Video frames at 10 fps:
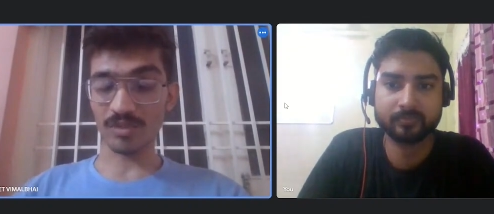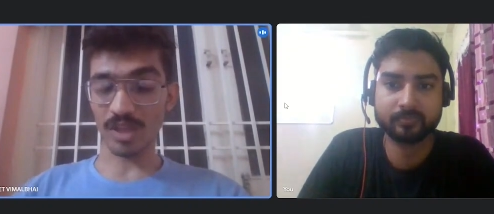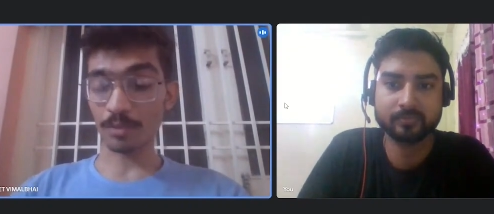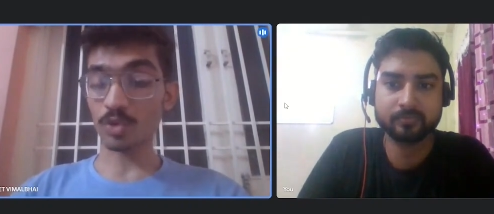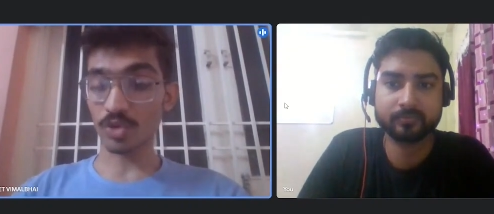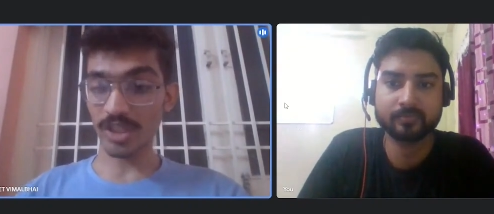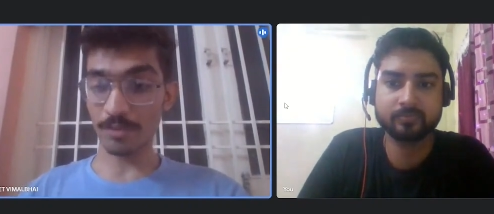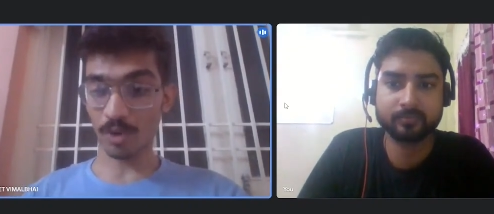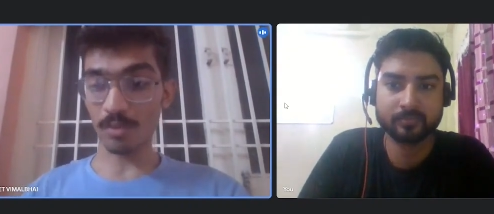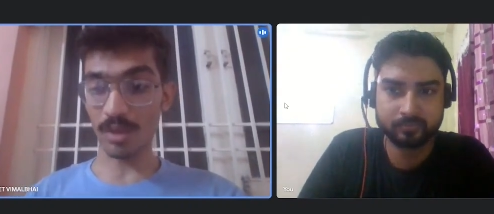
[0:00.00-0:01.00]
Speaker 1: up to c
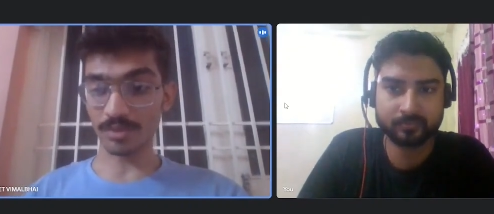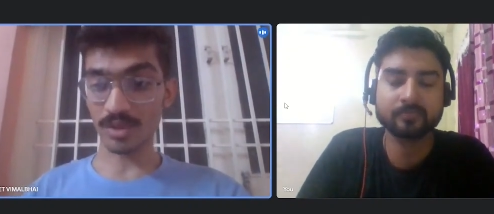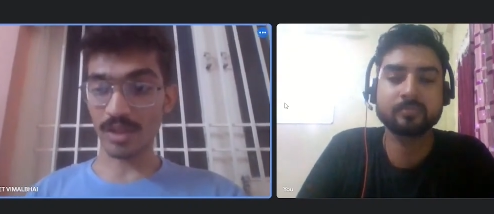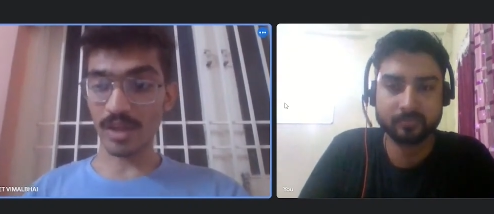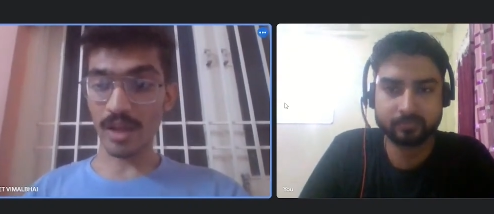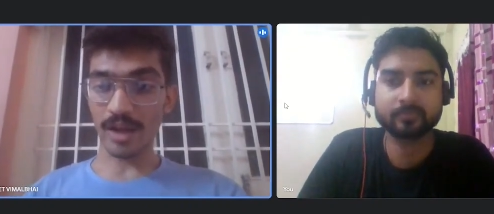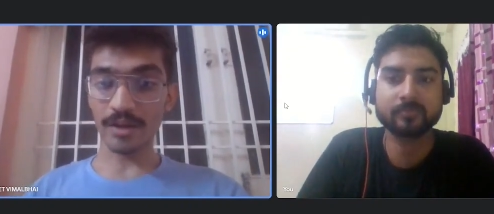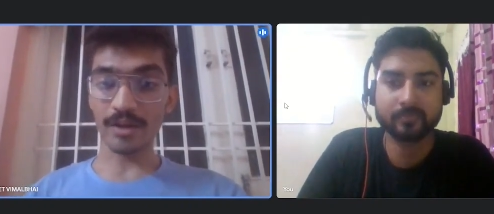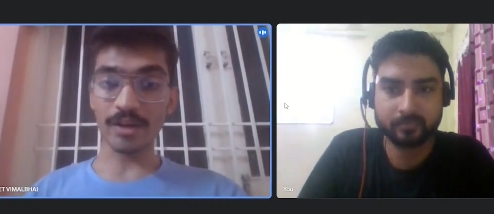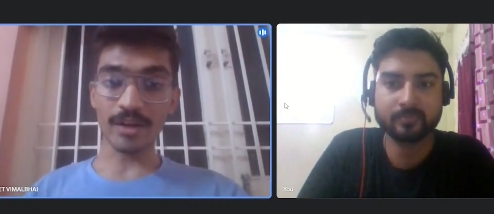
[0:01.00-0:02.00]
problems
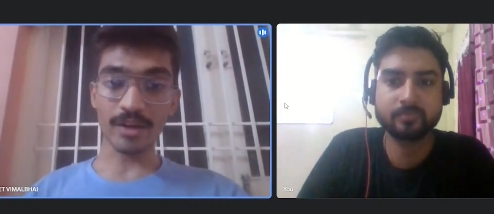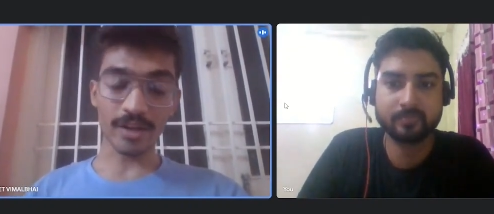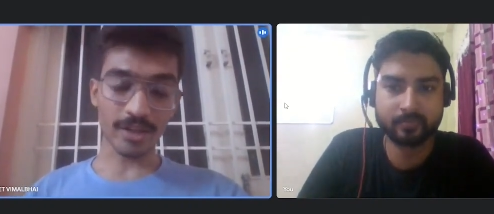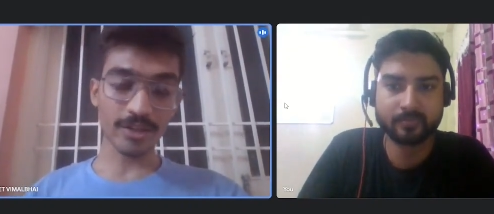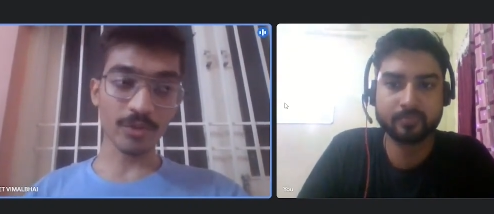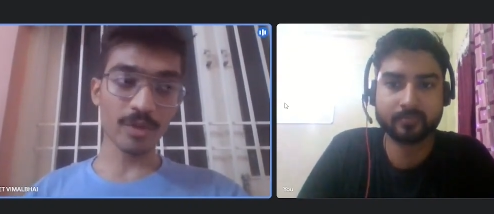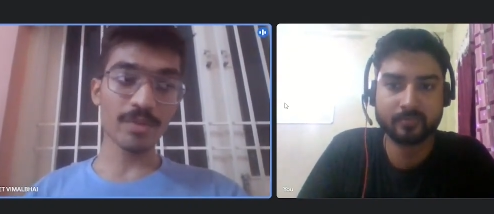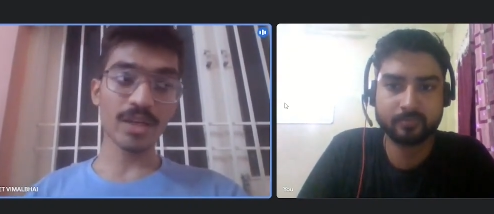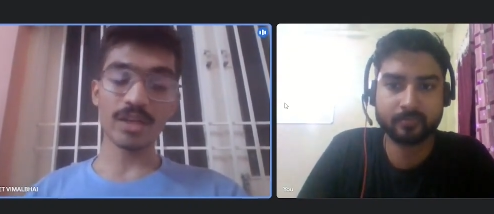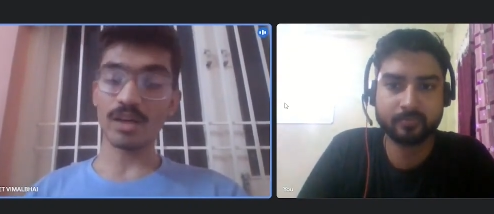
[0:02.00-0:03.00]
and uh, it will
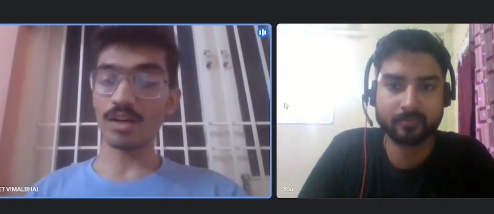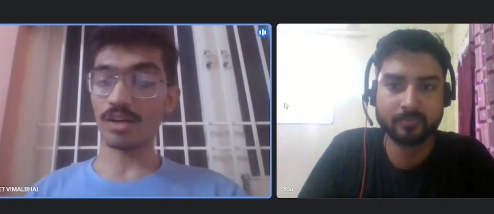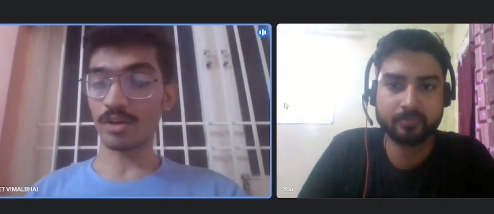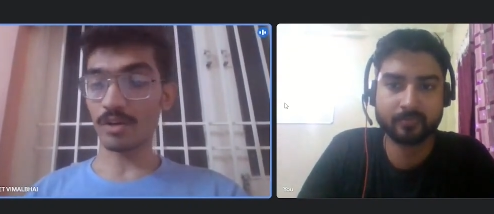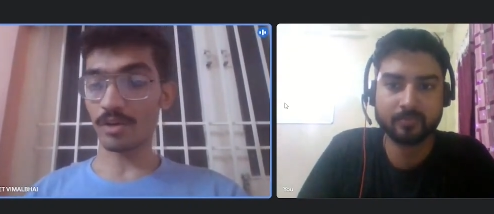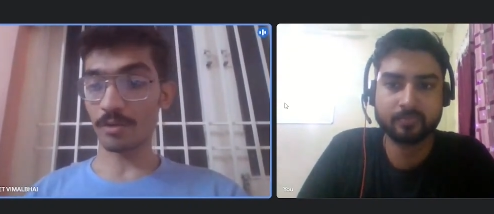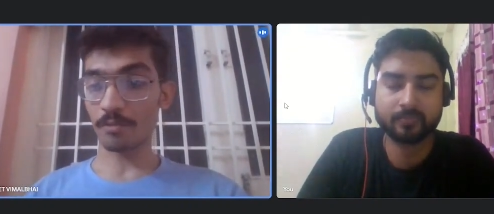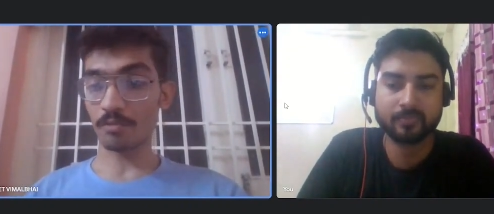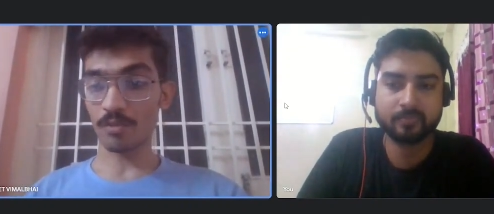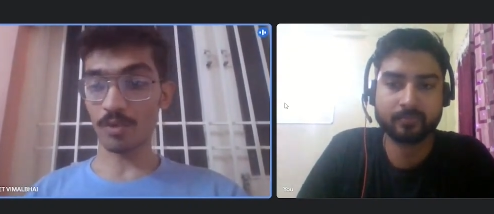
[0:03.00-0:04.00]
be uh,
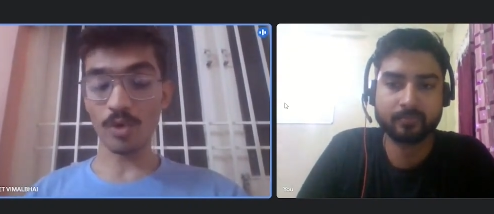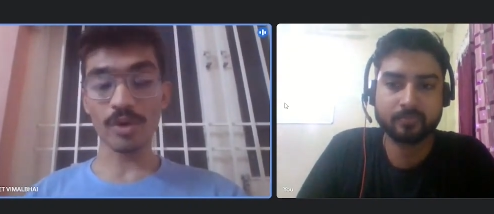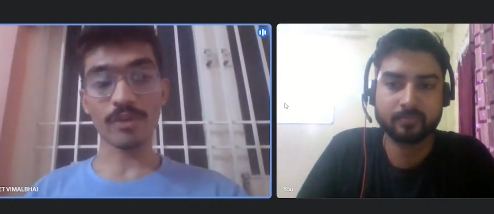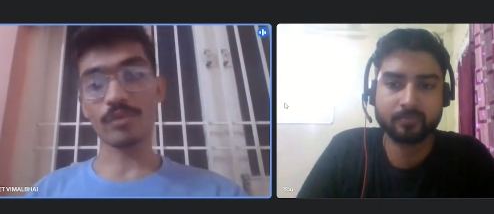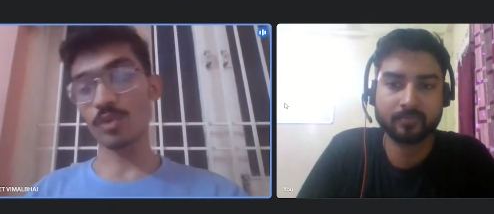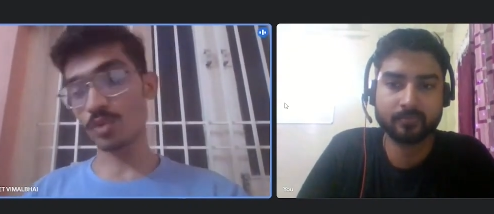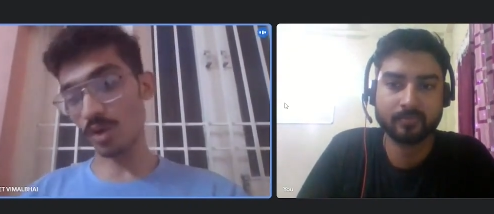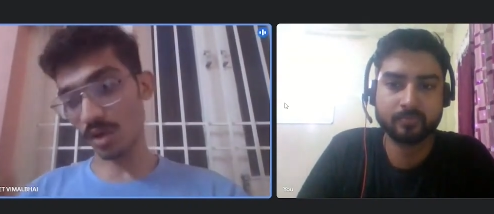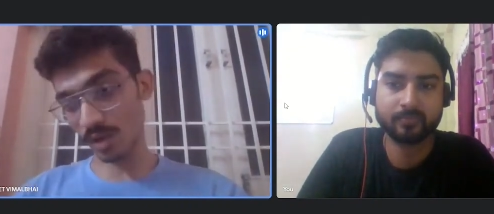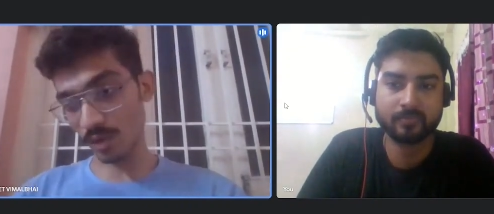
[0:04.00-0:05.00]
good if you
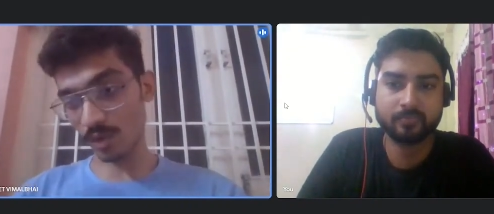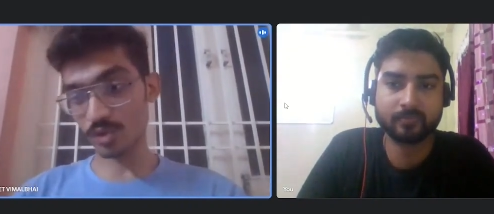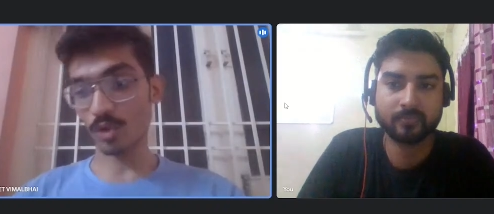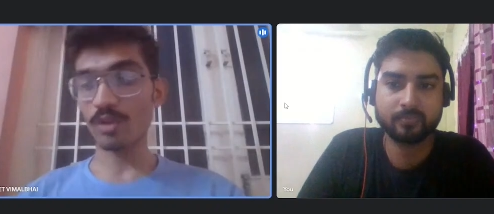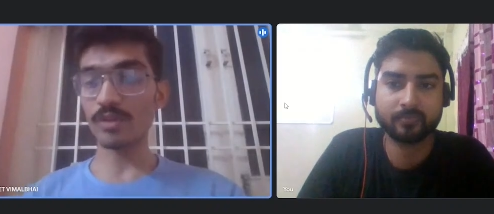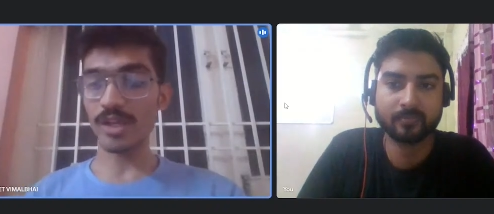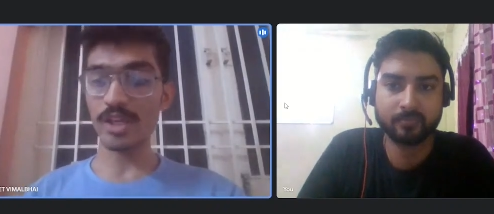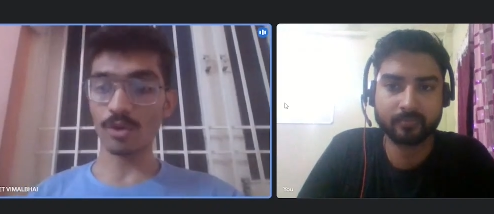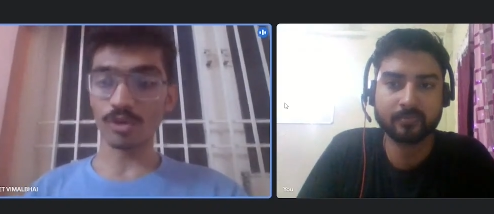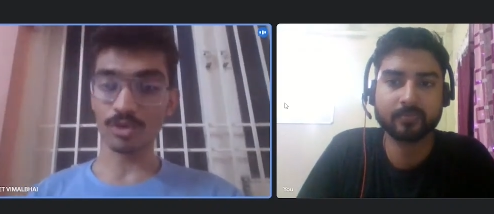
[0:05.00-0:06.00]
uh, solve
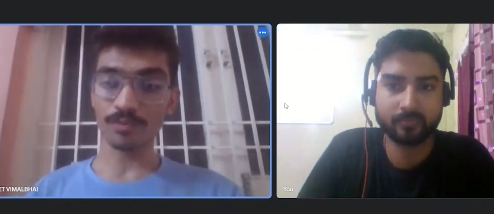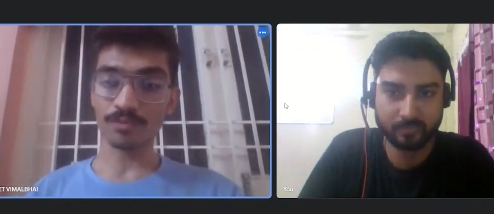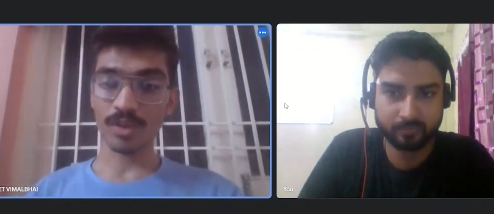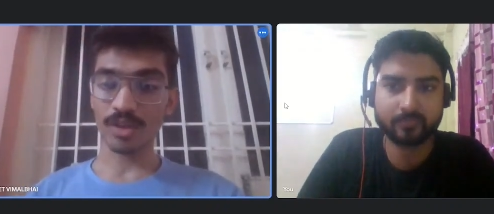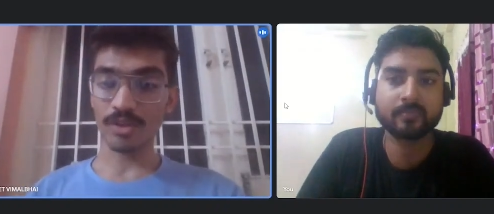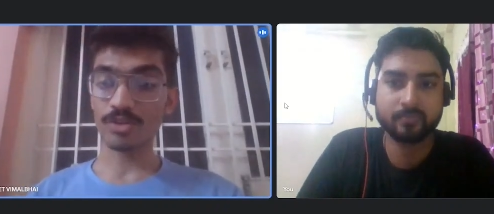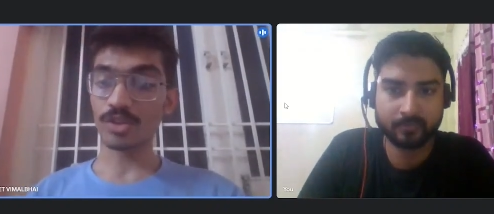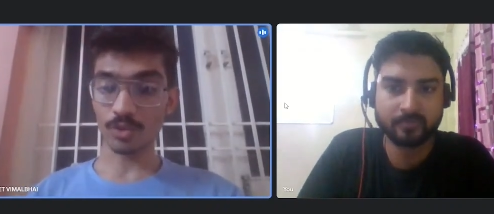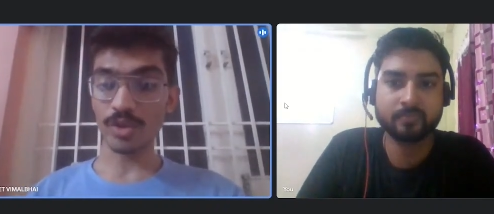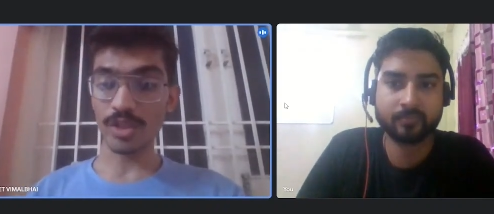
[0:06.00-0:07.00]
D also
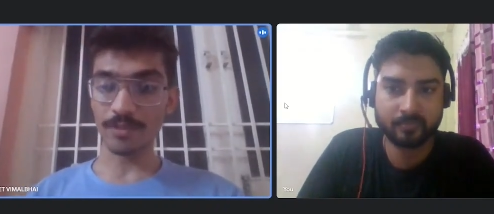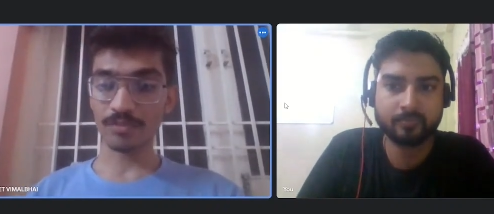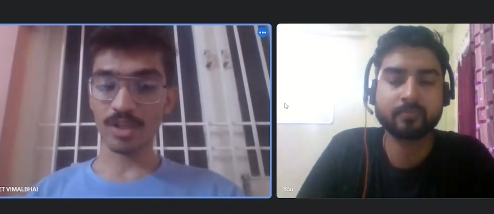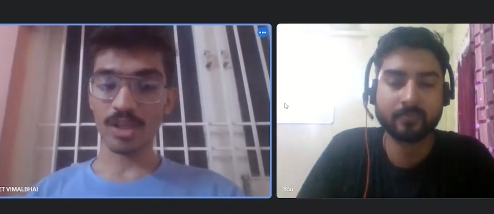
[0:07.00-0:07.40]
region 2D.